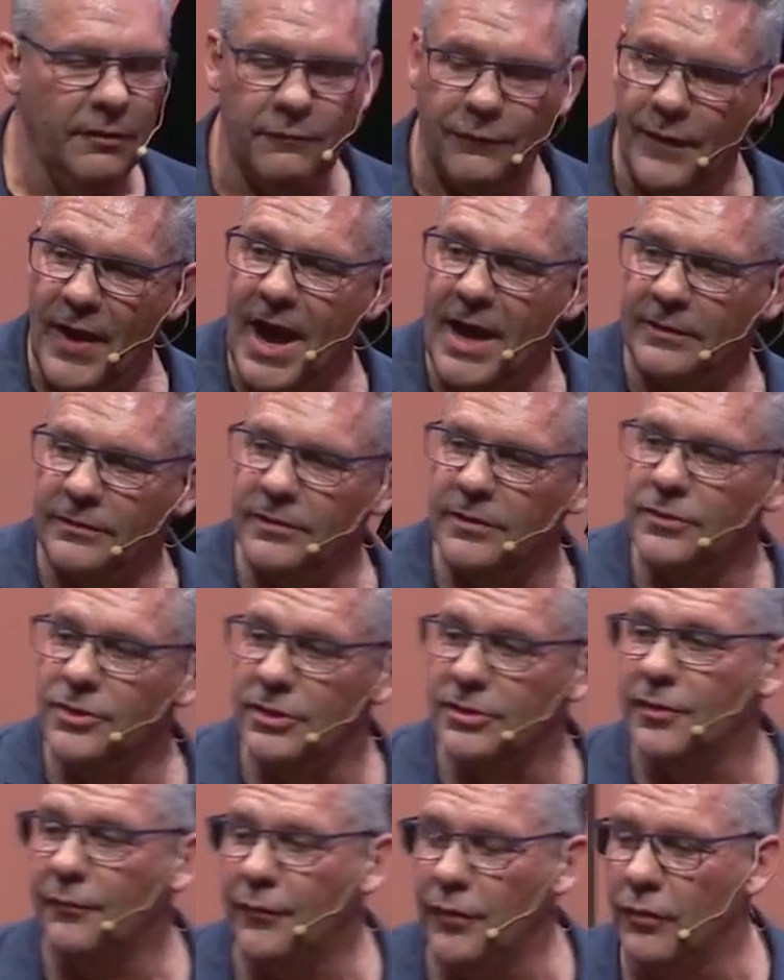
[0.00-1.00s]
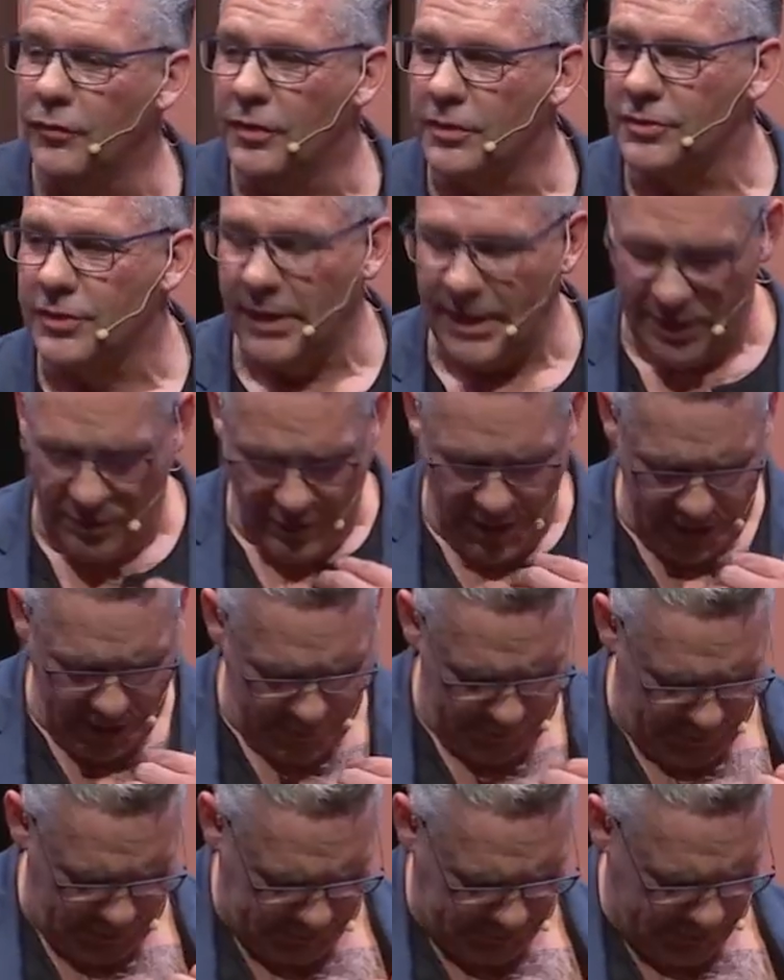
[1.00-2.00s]
In fact, just a few years later,
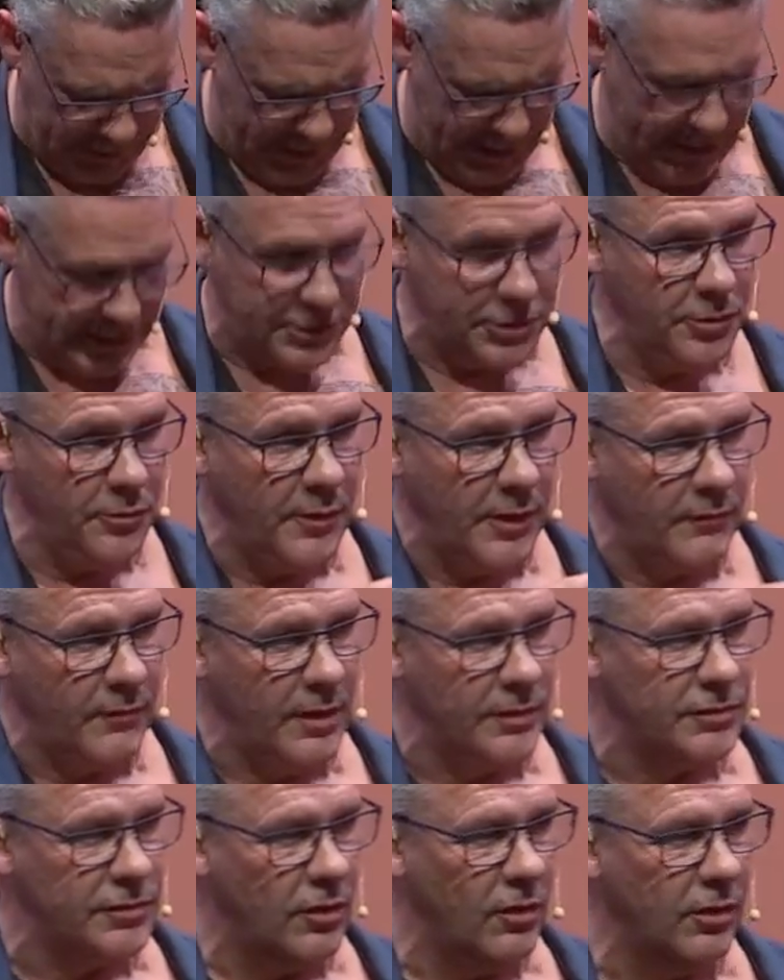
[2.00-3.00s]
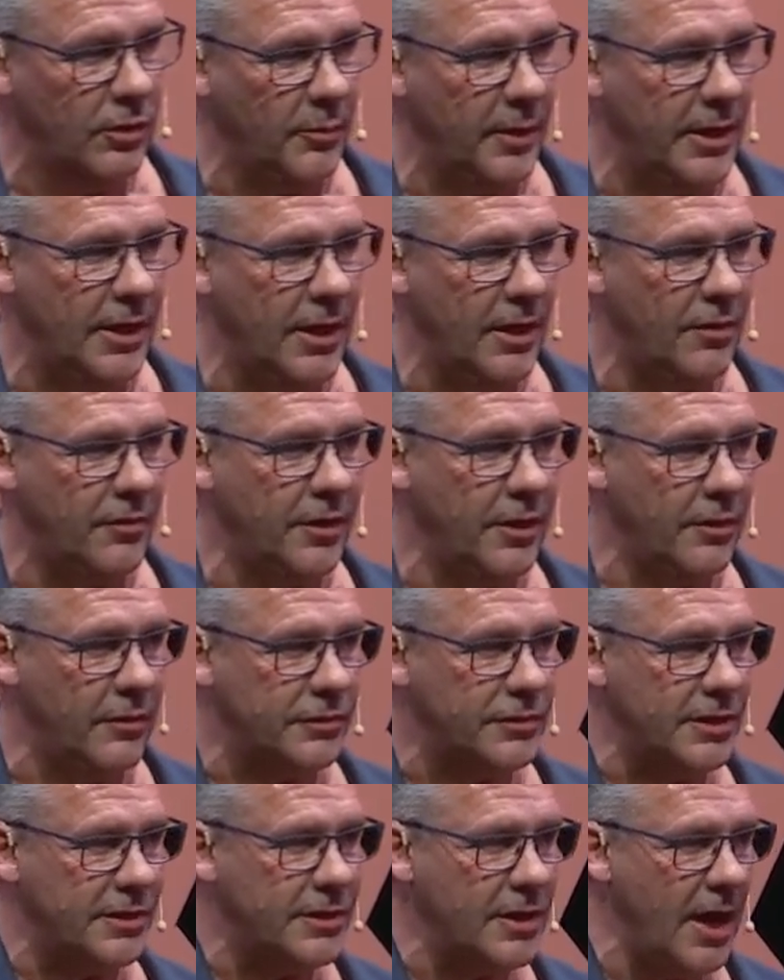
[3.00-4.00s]
I got this tattoo. It runs all the way down
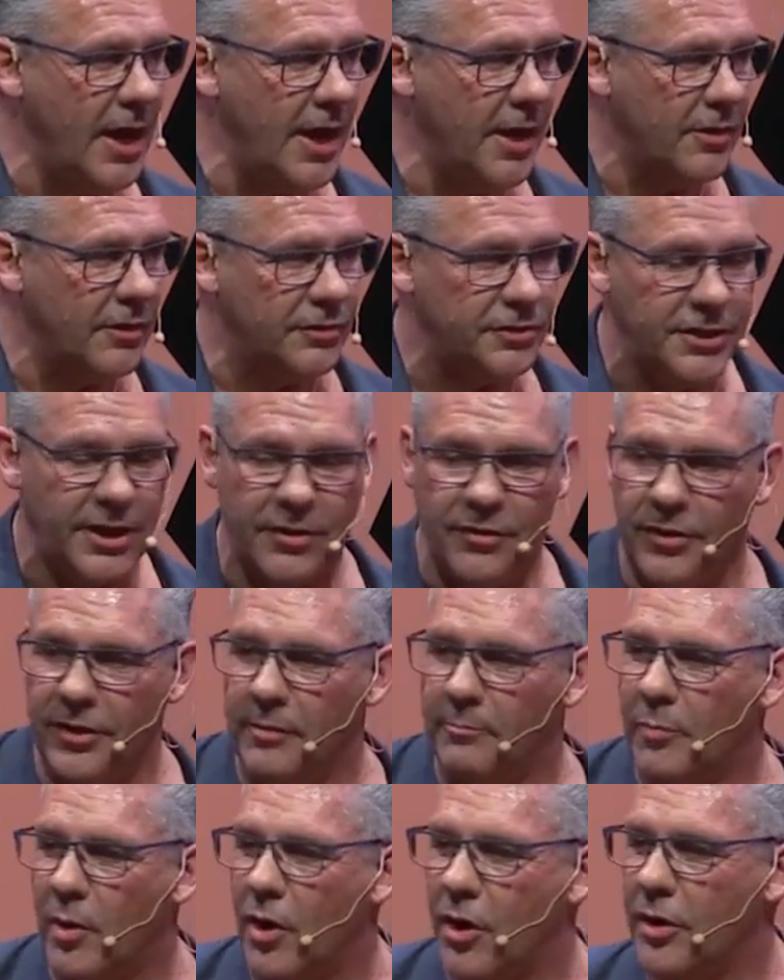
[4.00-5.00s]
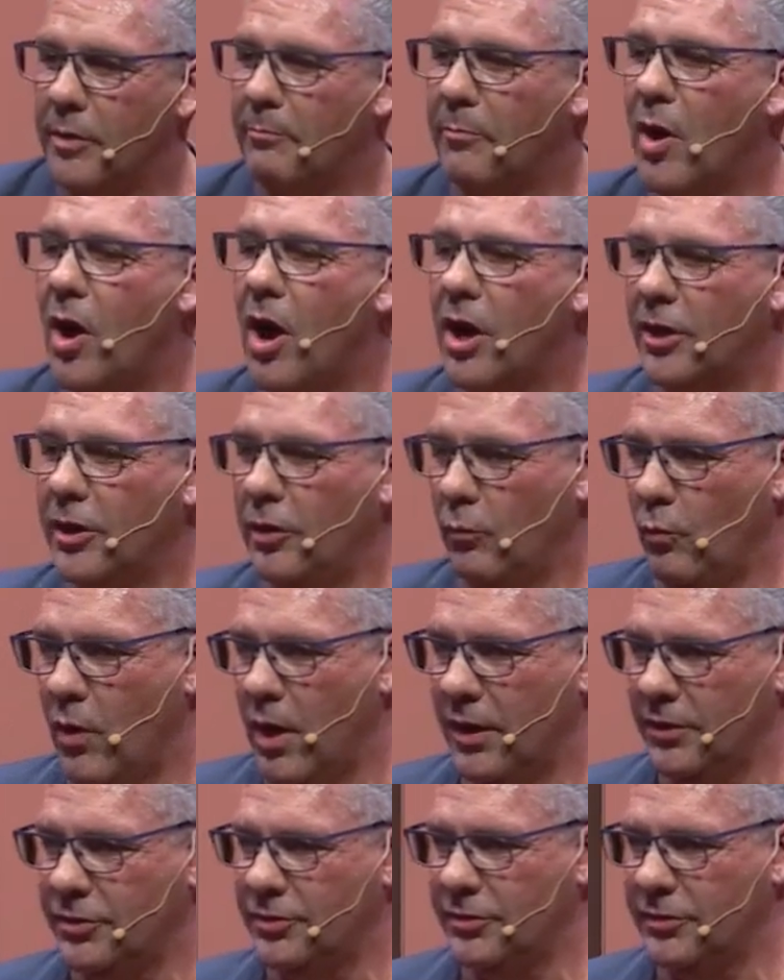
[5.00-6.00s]
here. It's a tiger tearing apart a
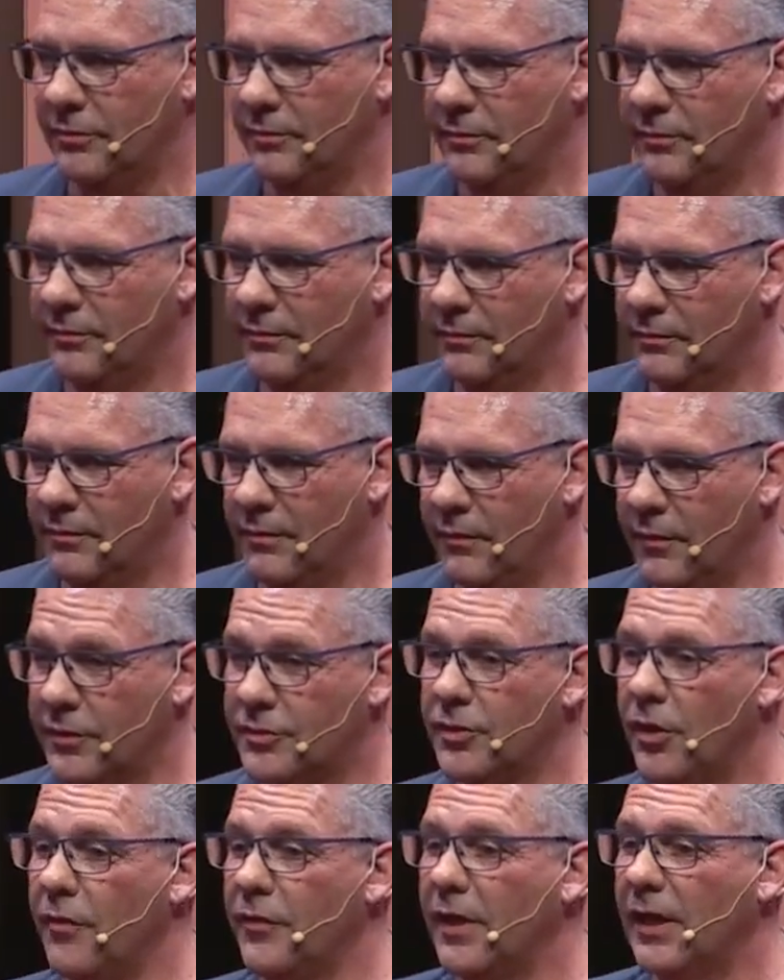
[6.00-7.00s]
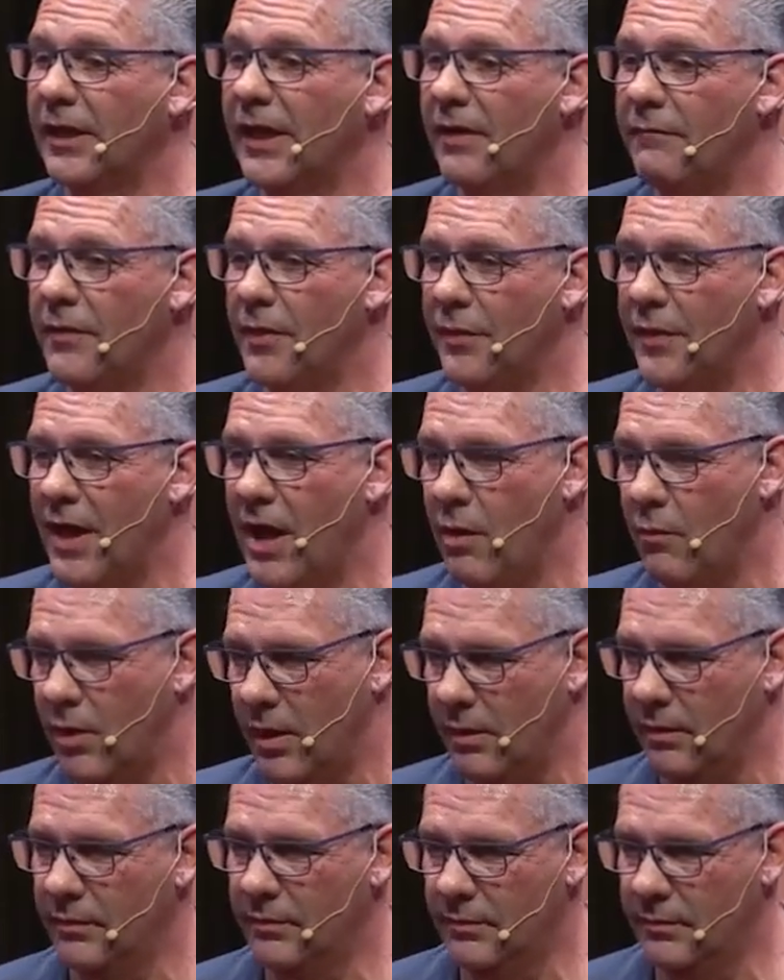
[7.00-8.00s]
pocket watch that's on the eleventh
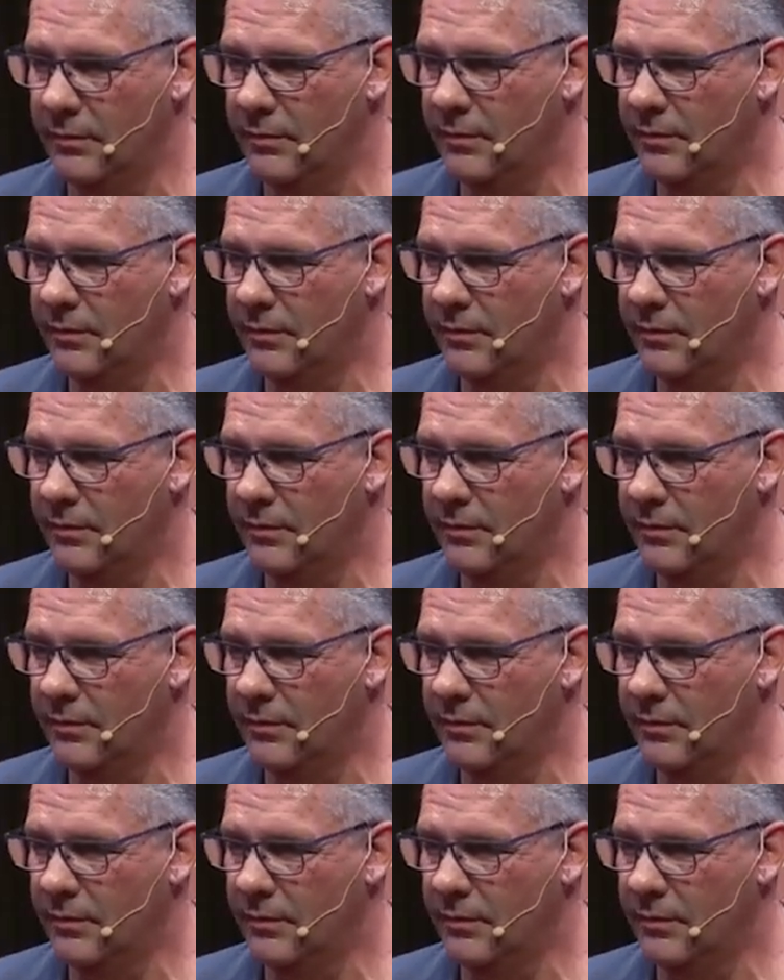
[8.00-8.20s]
hour.